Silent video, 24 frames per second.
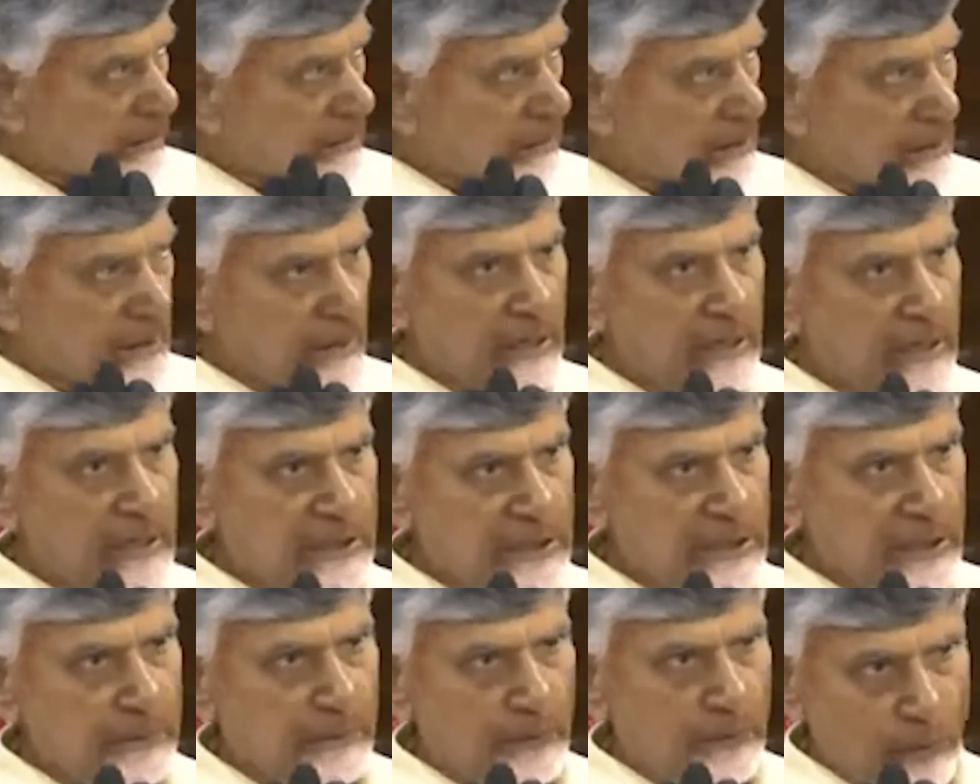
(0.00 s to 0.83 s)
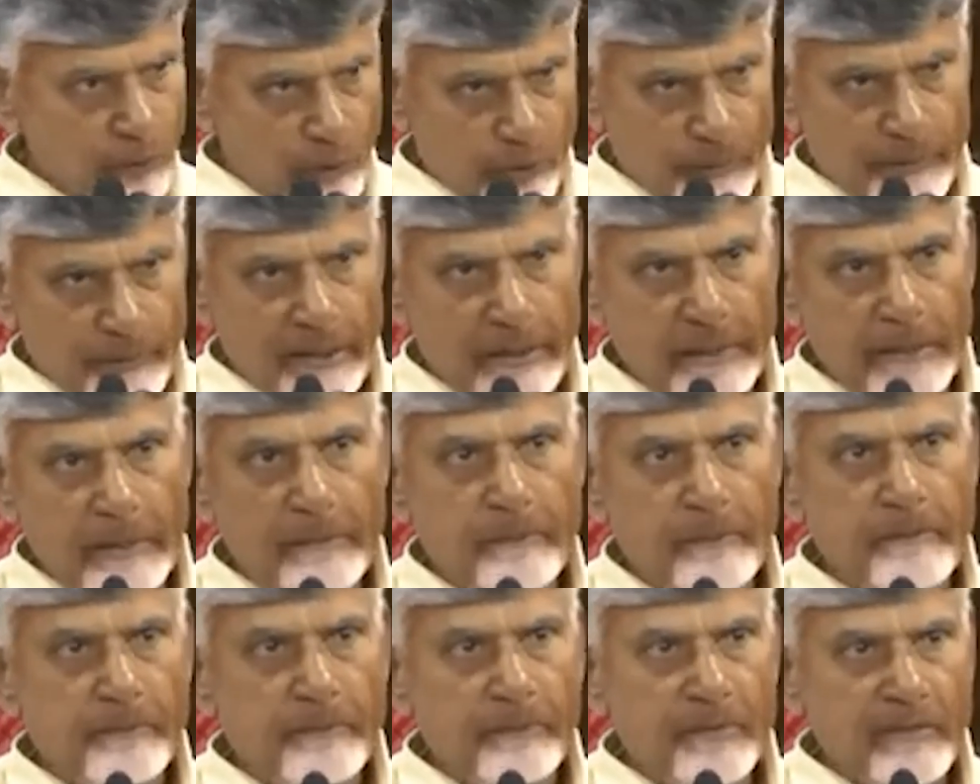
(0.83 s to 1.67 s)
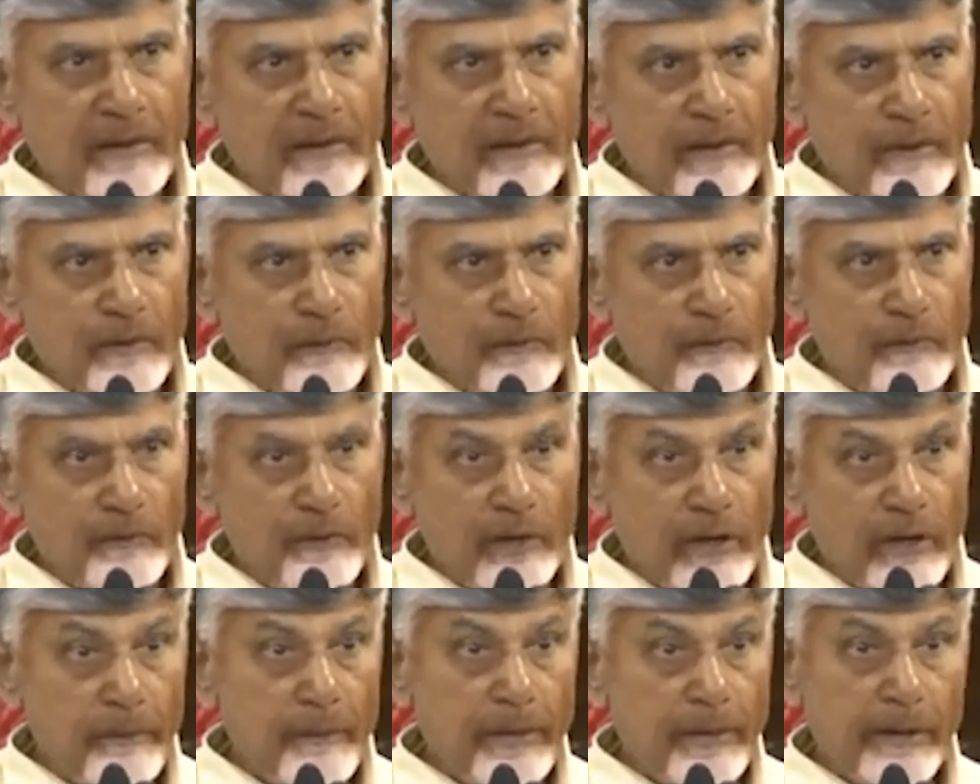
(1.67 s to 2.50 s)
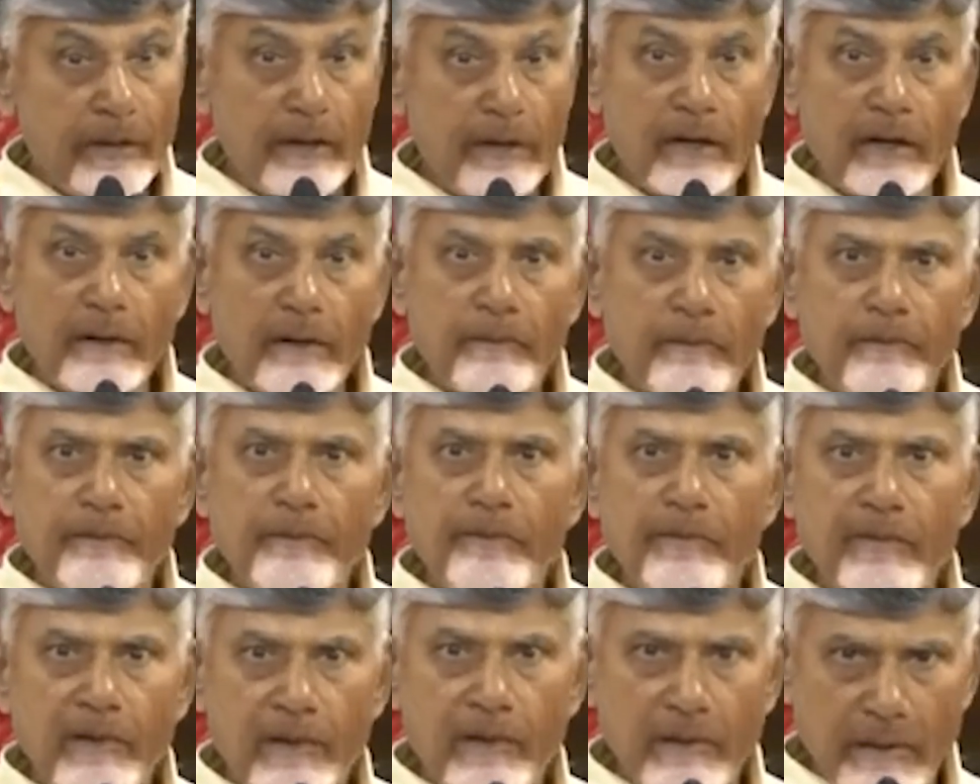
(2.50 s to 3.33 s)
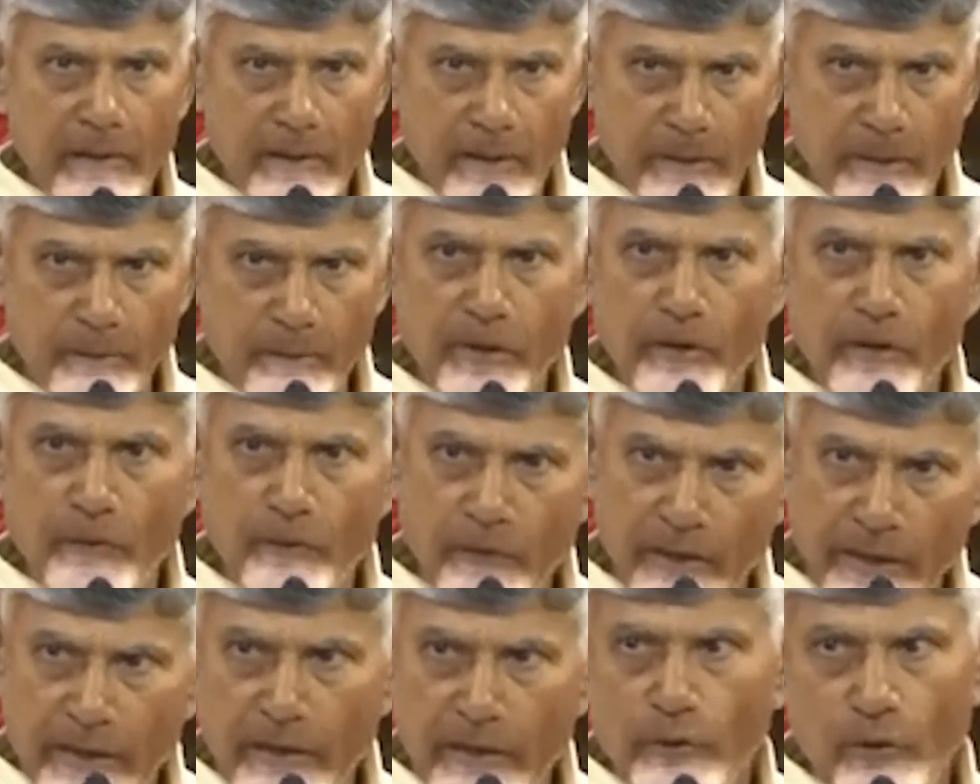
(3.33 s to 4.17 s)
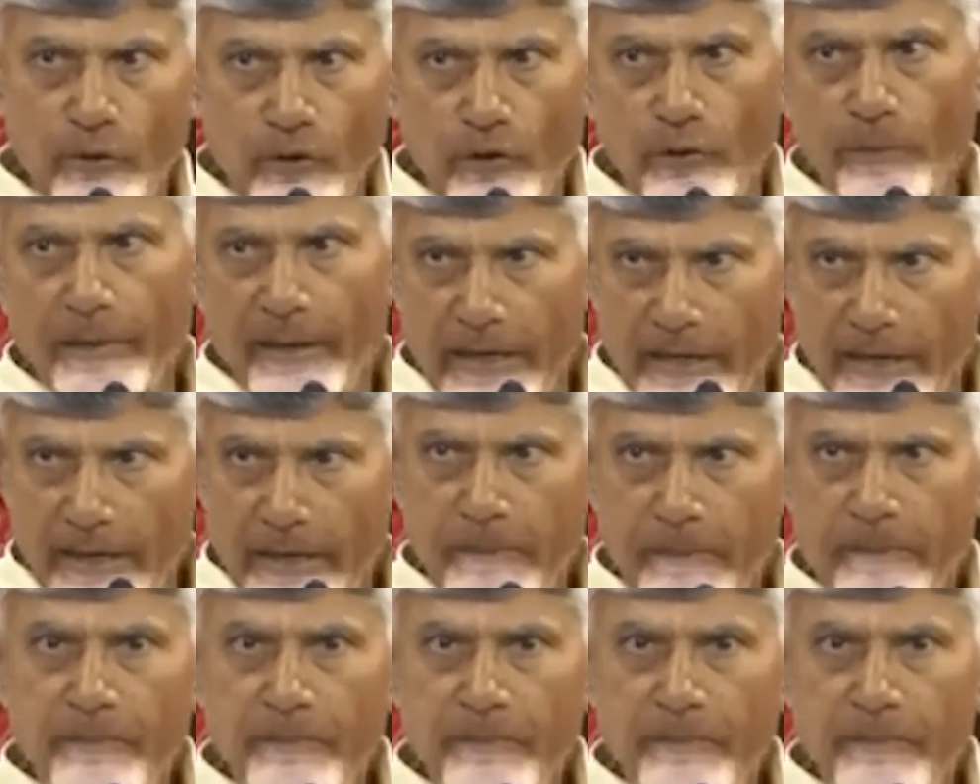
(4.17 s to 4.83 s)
leadership globally will become number one globally.